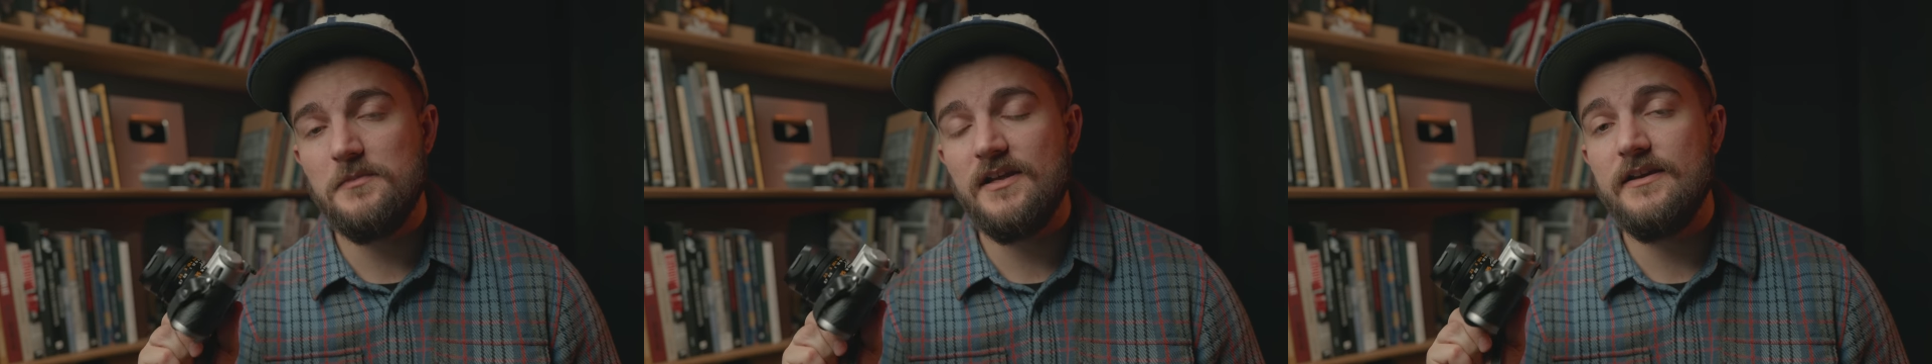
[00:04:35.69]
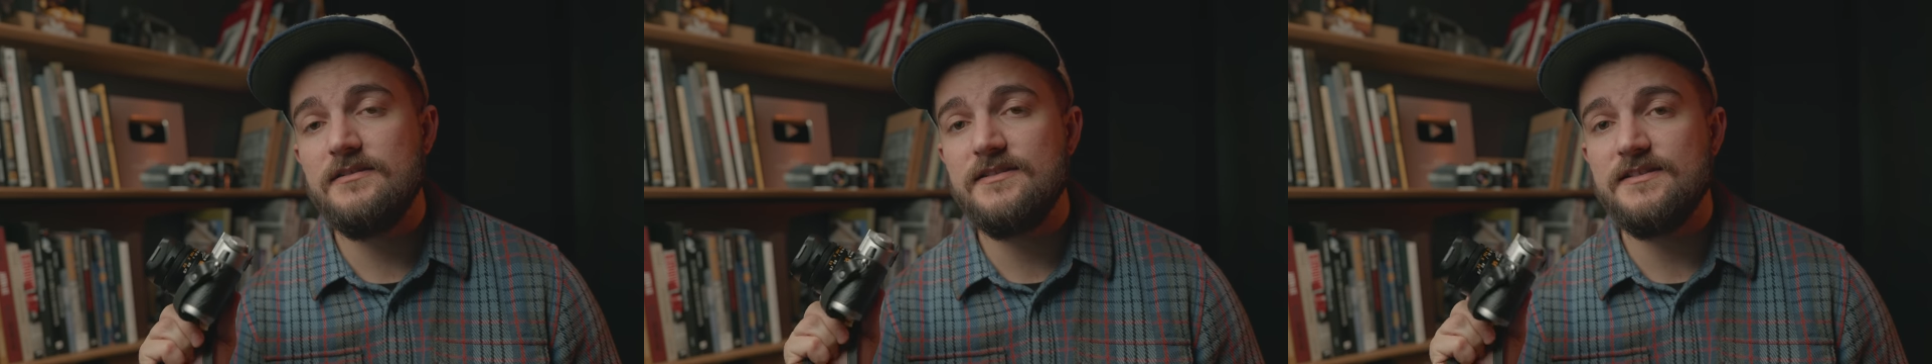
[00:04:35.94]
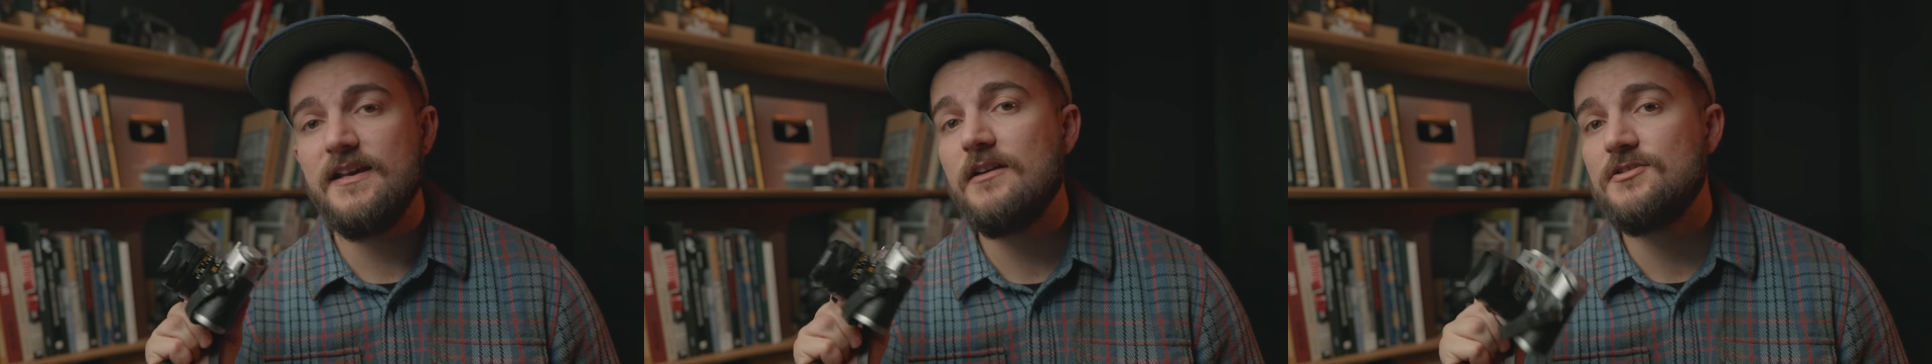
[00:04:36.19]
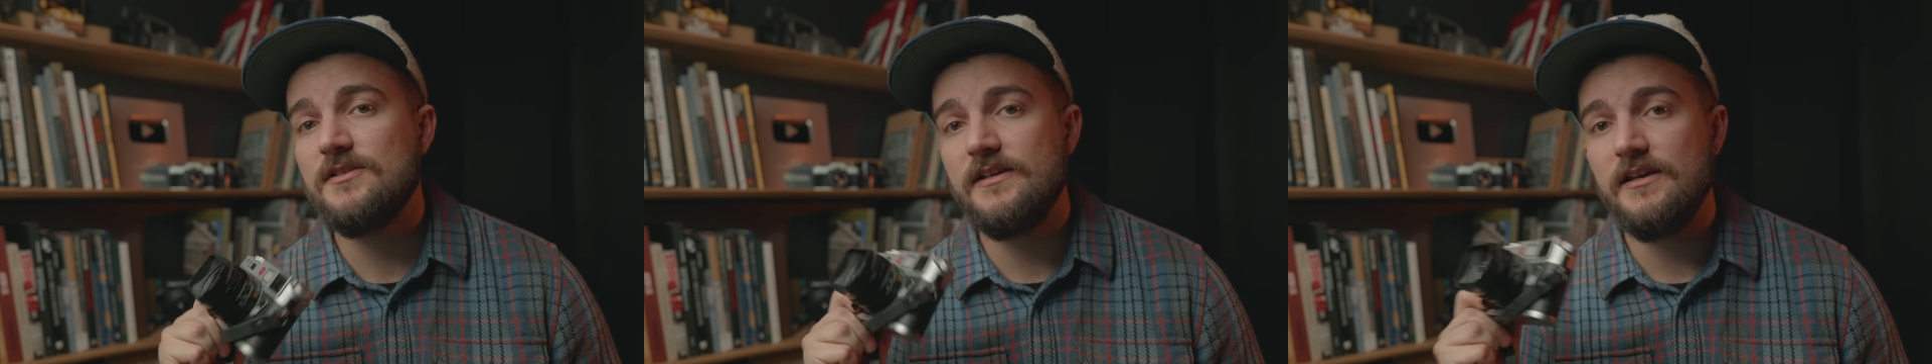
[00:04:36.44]
lines is
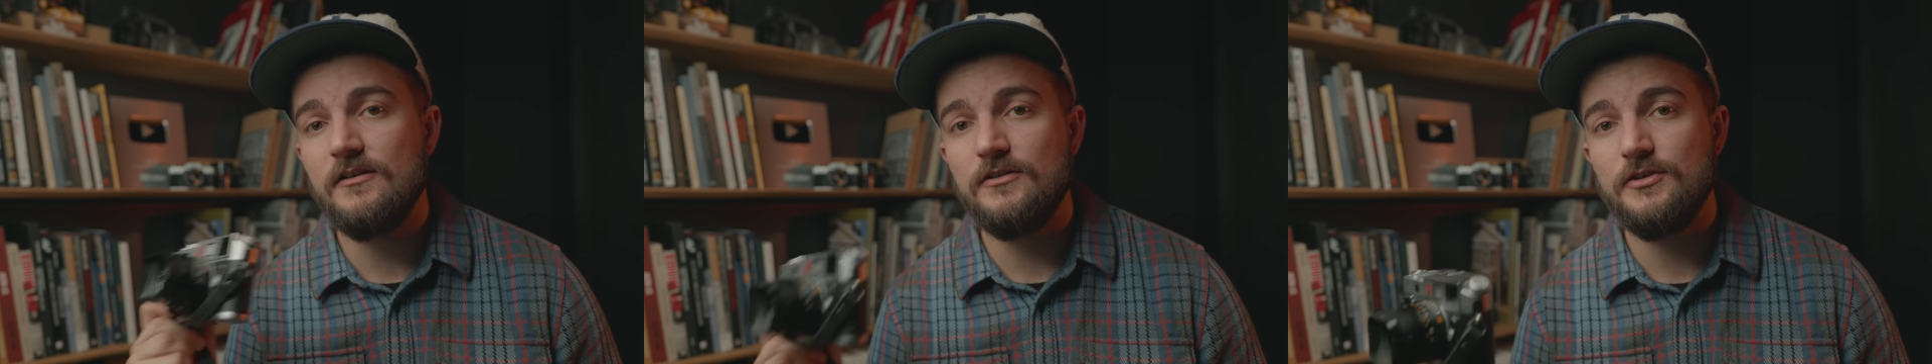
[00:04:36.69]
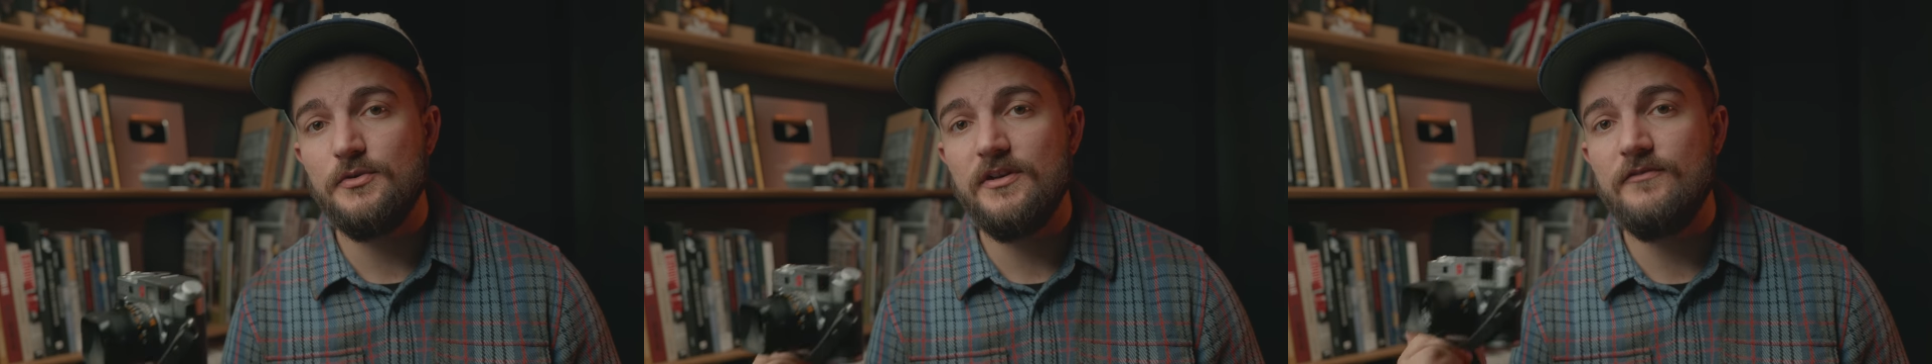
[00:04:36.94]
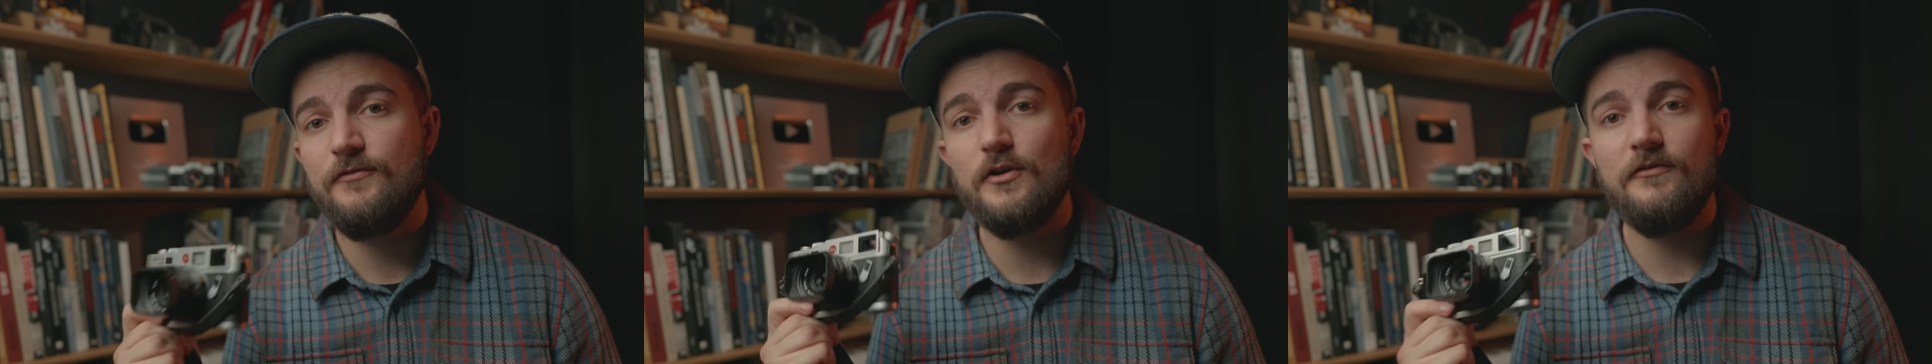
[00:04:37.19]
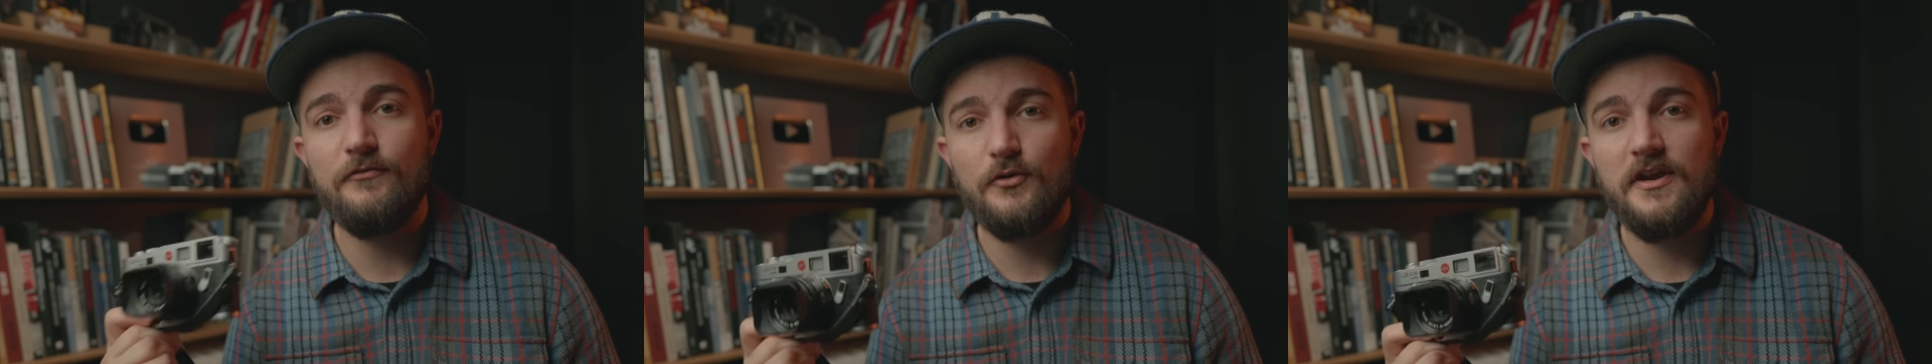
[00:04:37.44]
actually included for
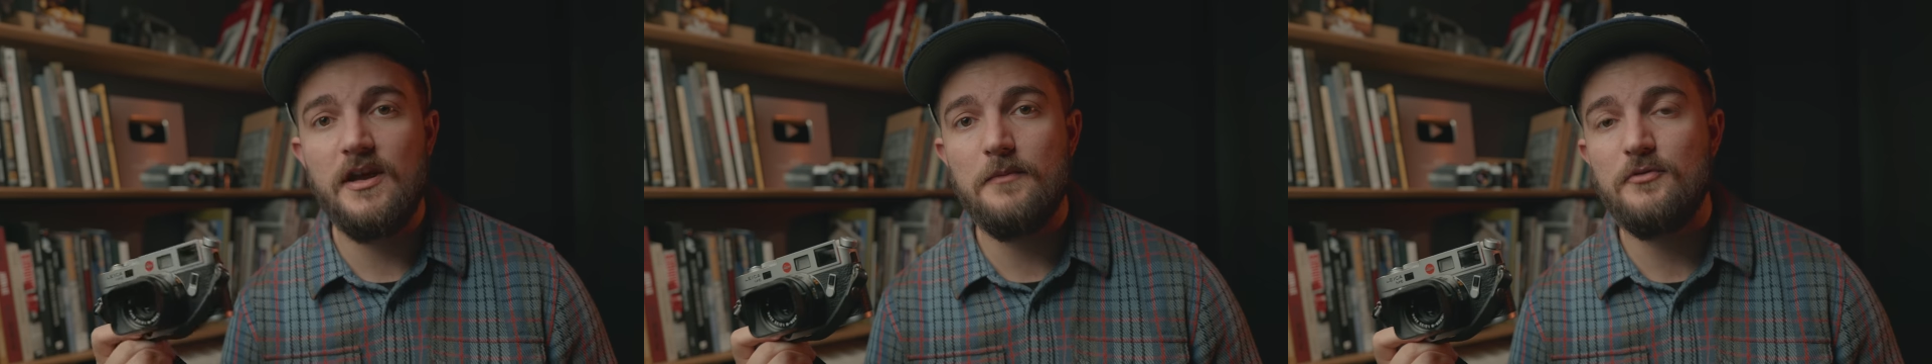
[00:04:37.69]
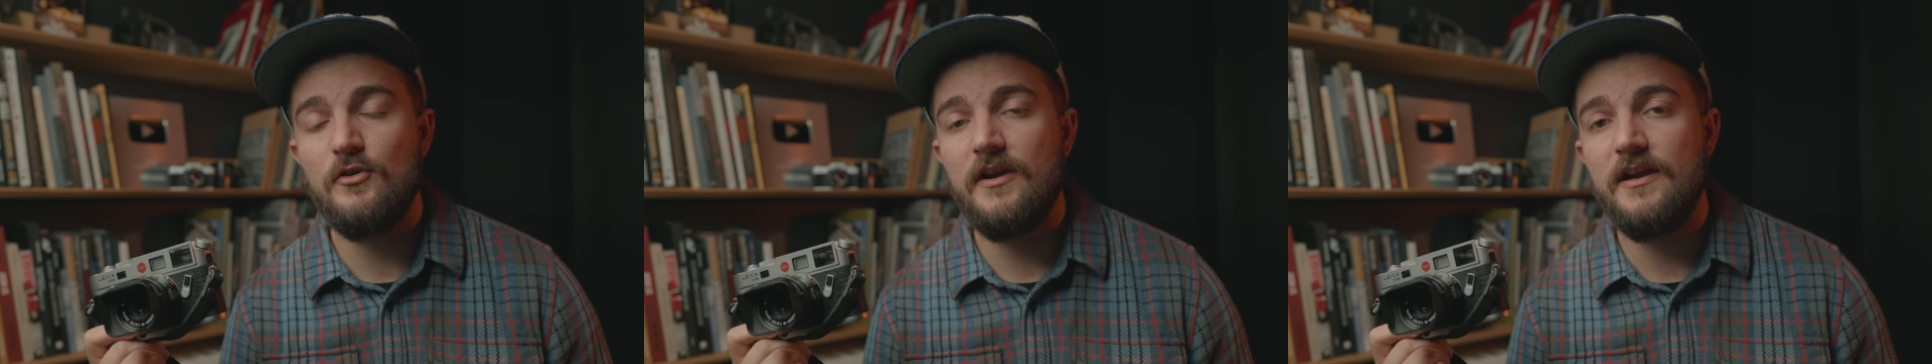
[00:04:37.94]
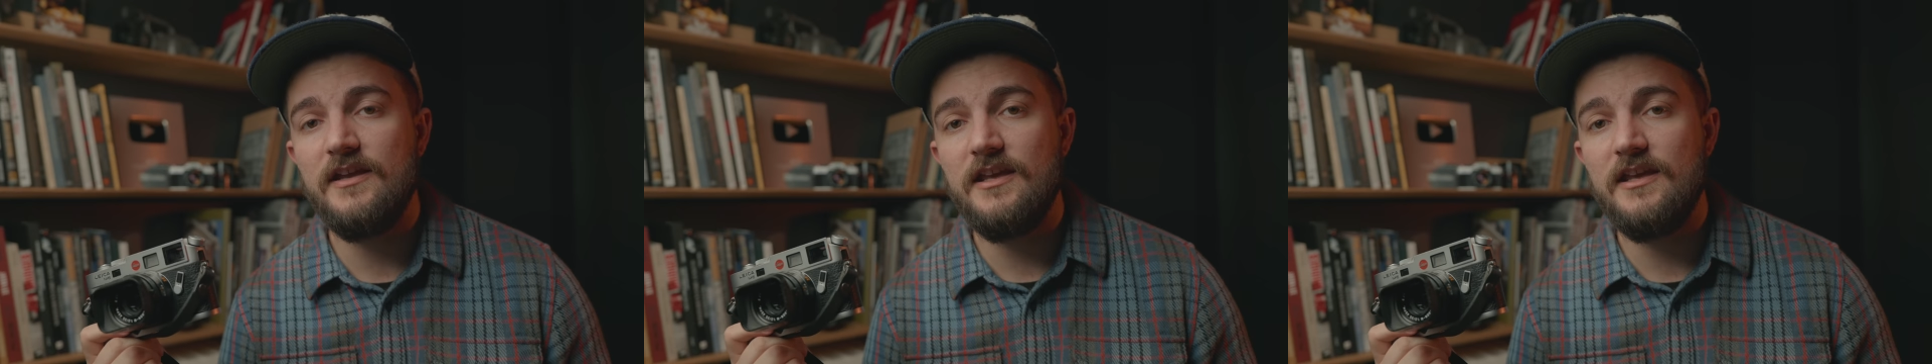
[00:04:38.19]
a free upgrade